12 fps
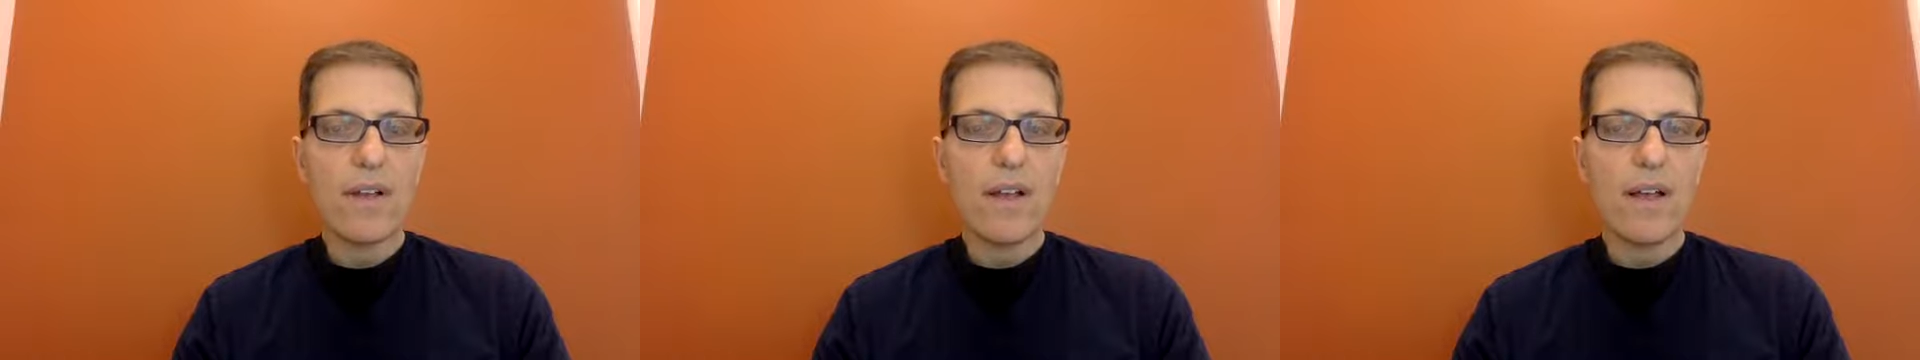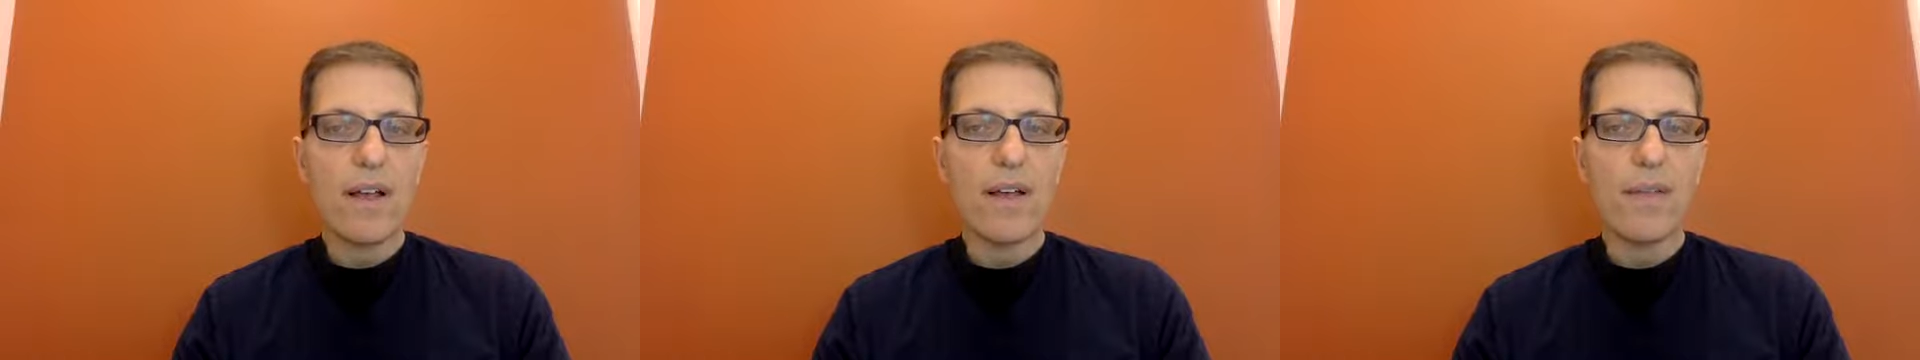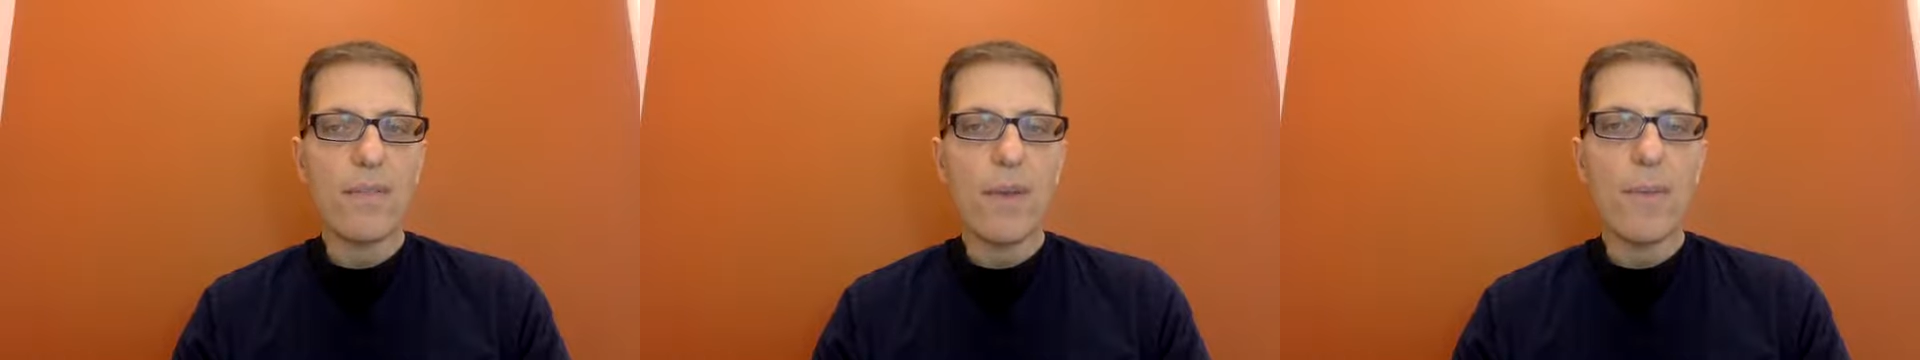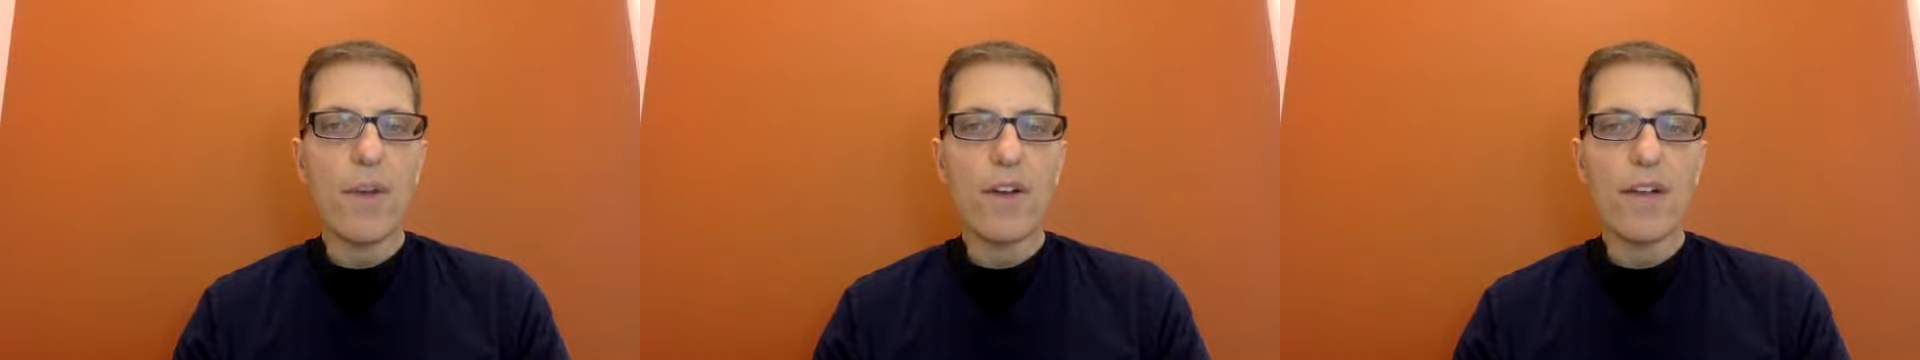
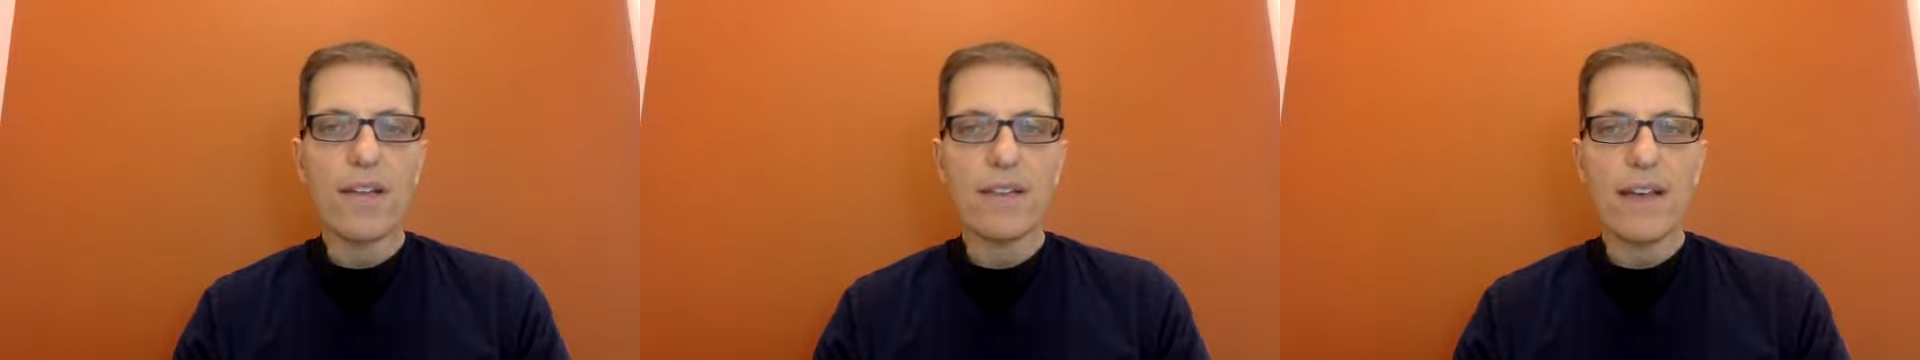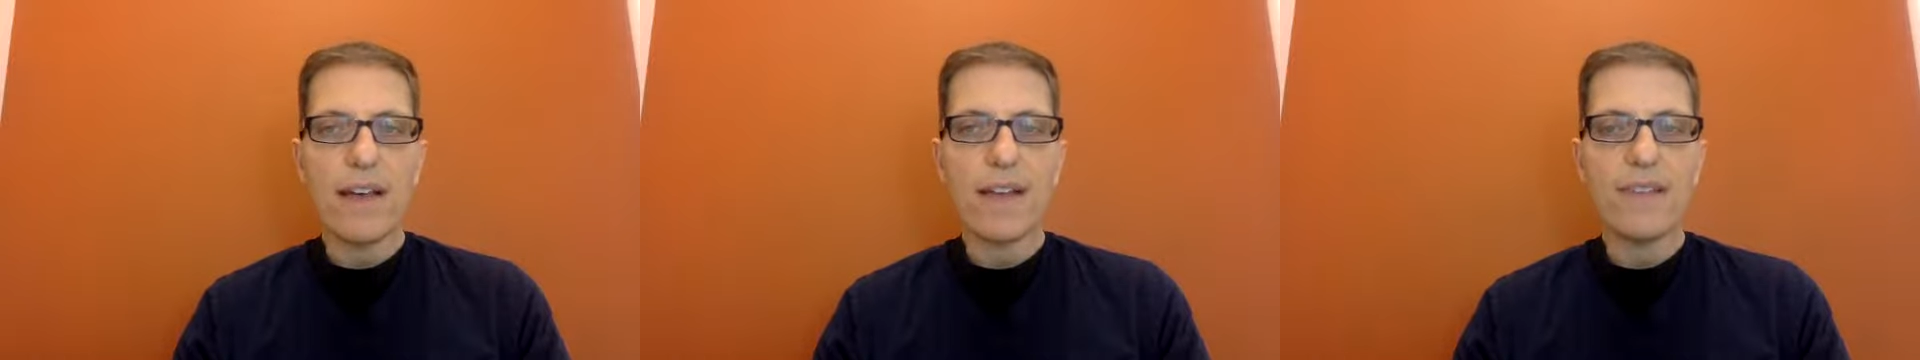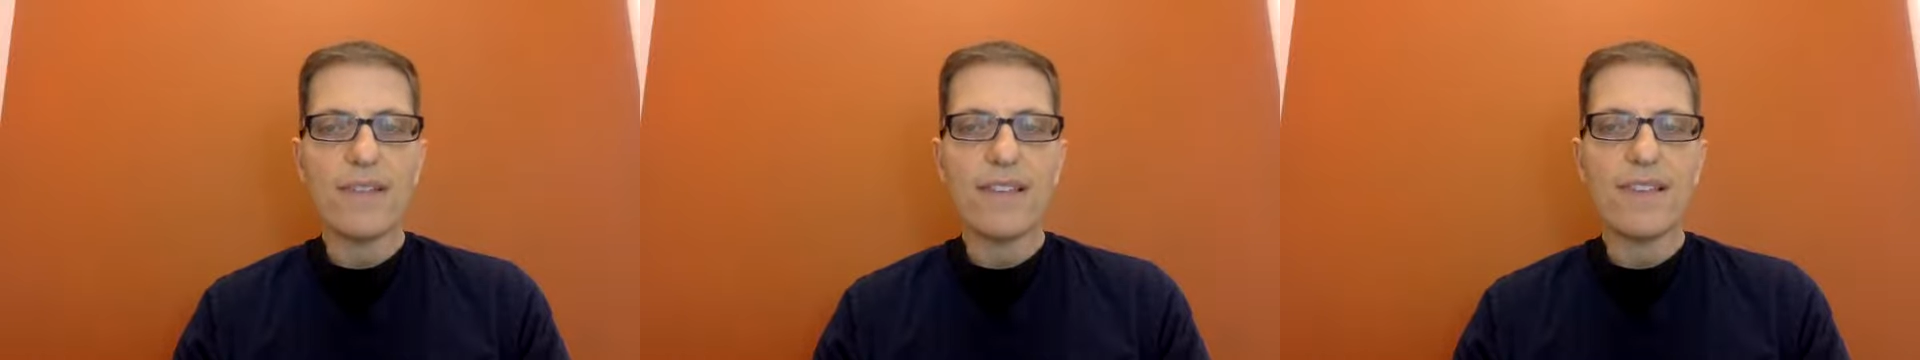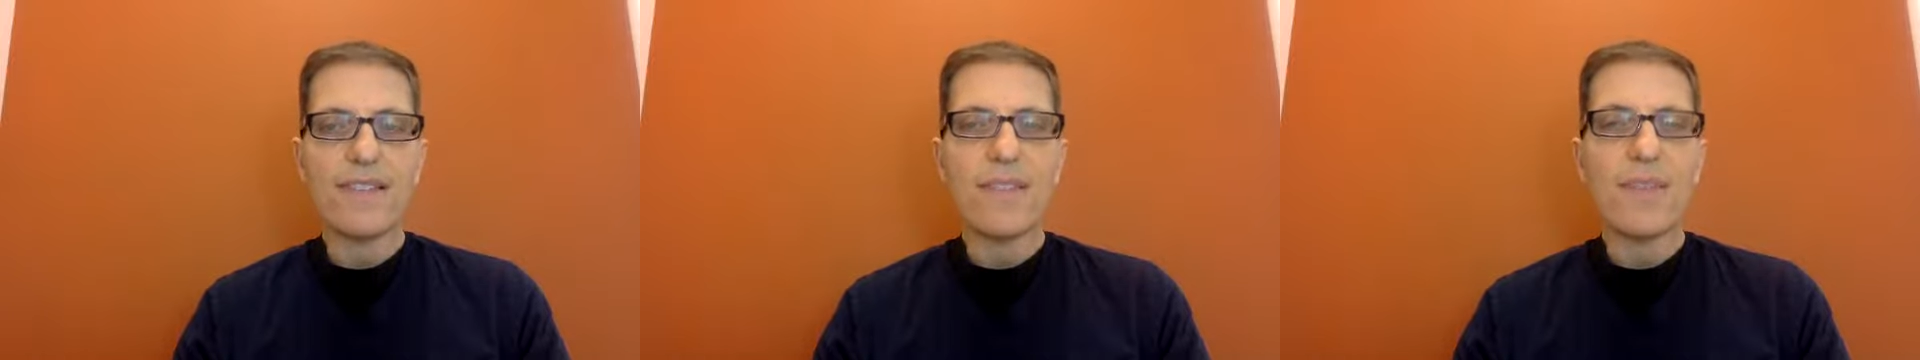American diets
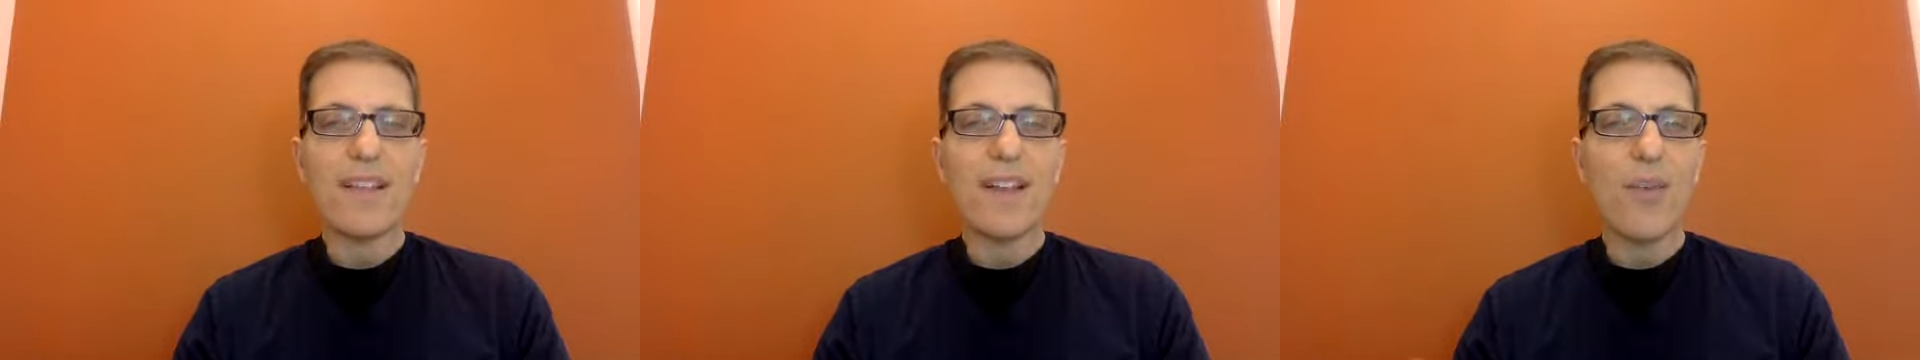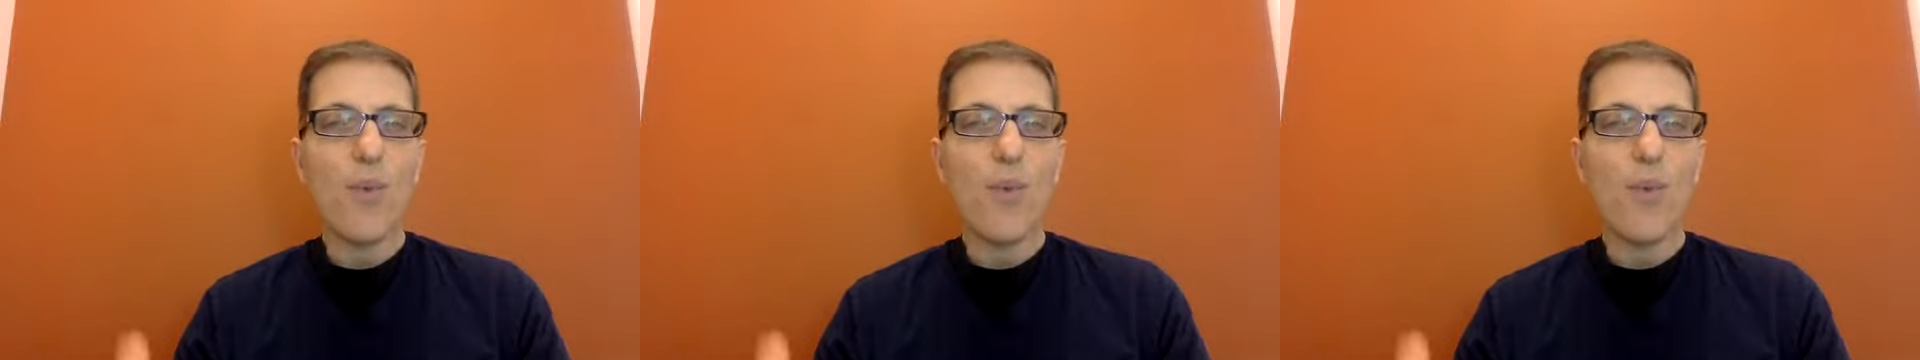is something like